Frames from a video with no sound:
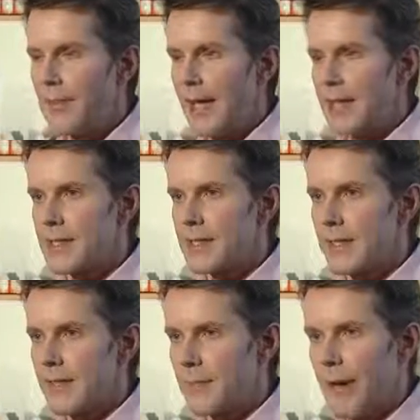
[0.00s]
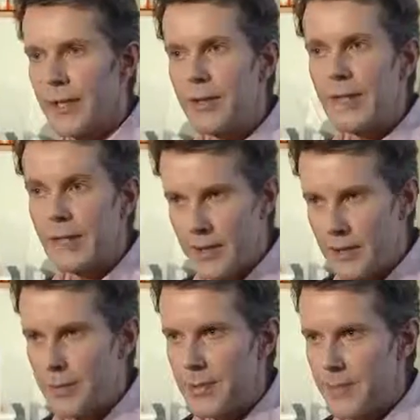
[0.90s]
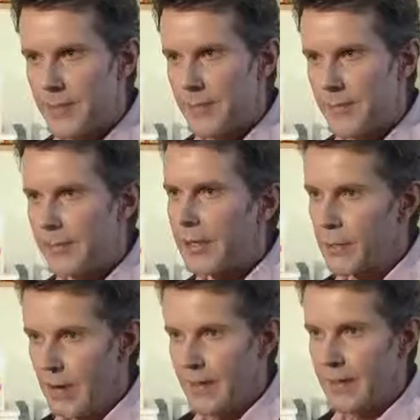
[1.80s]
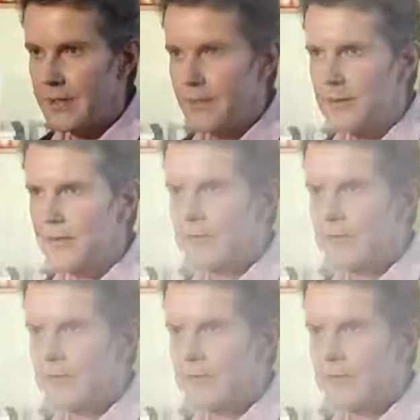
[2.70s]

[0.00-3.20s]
plus Ayurvedic therapies if required.